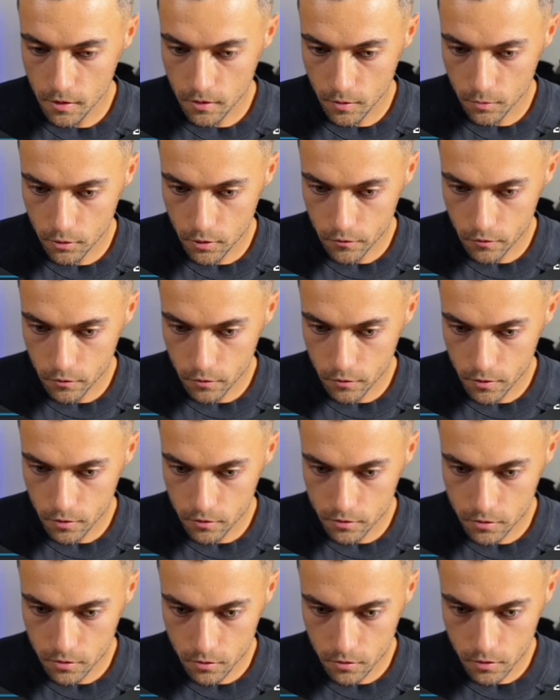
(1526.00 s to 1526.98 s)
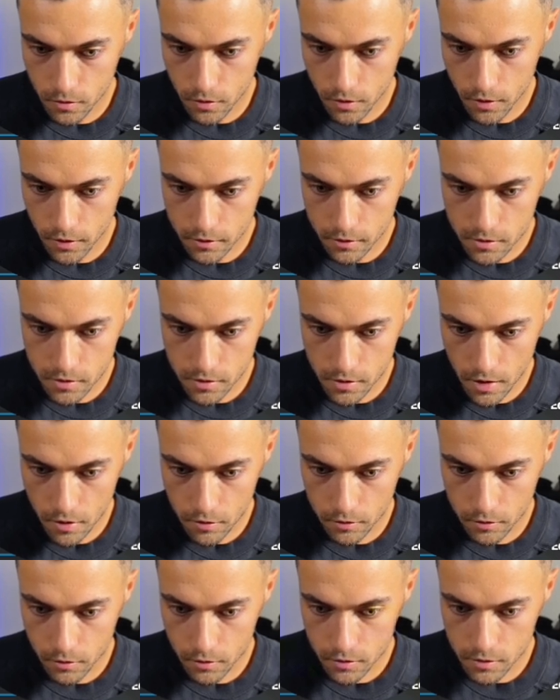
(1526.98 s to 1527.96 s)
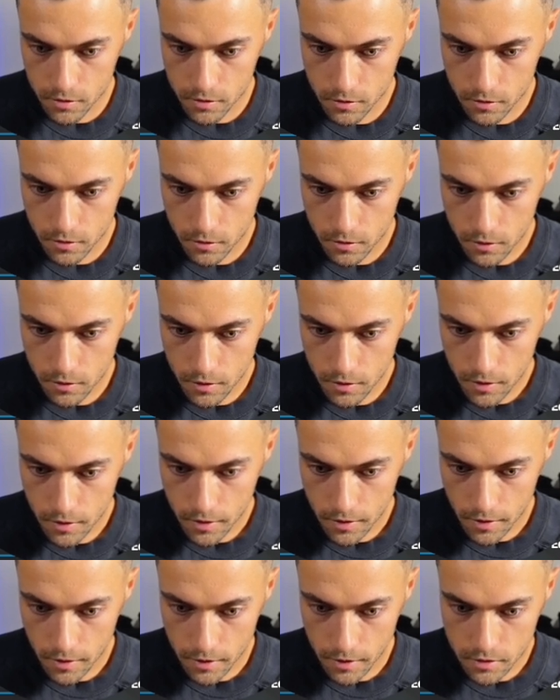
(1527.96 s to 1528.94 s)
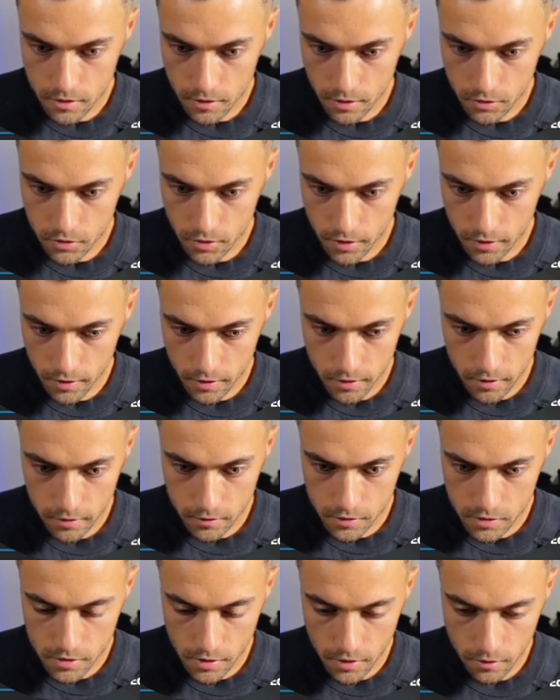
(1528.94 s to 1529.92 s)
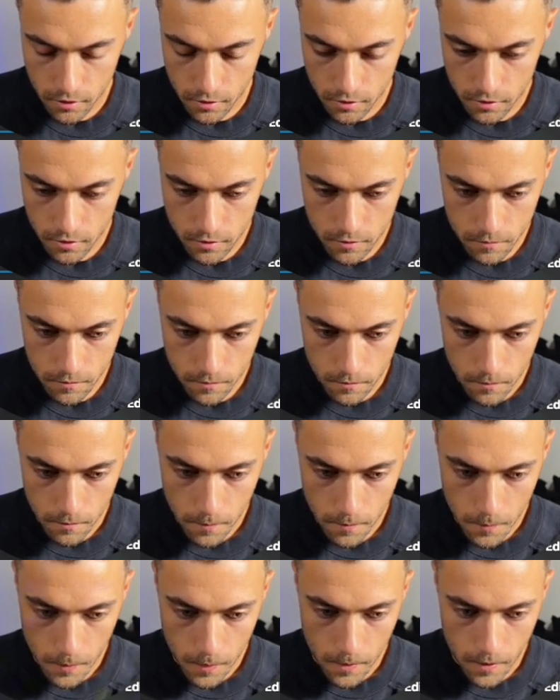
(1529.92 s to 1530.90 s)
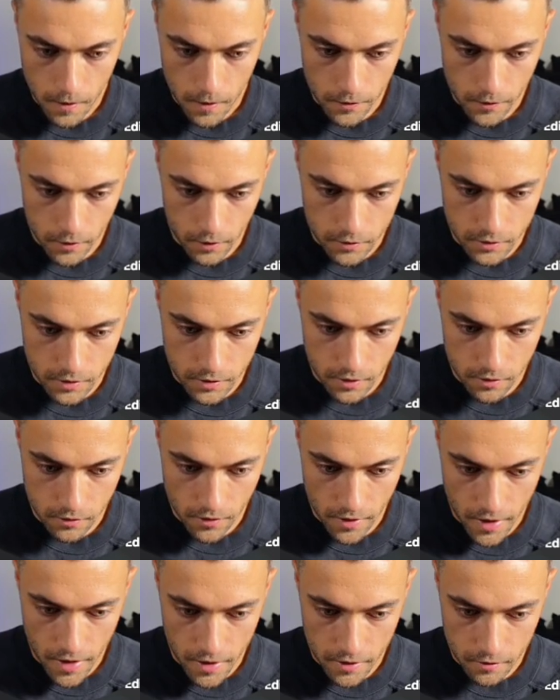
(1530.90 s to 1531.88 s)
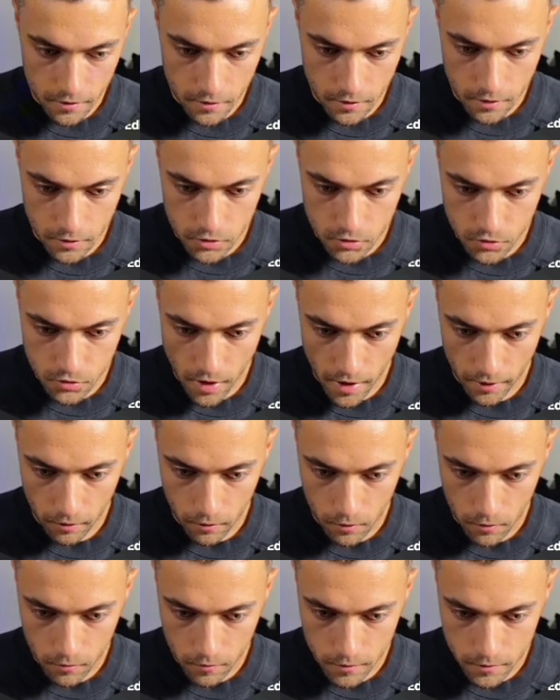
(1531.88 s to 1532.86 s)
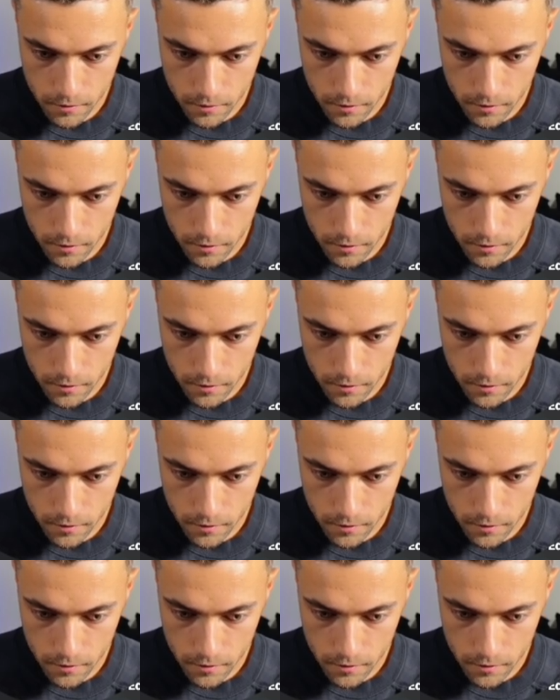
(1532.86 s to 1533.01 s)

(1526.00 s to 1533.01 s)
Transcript: in on the preview window too to like see how it looks. And I just like try and get it in the center, and then I'll take that and drag it all the way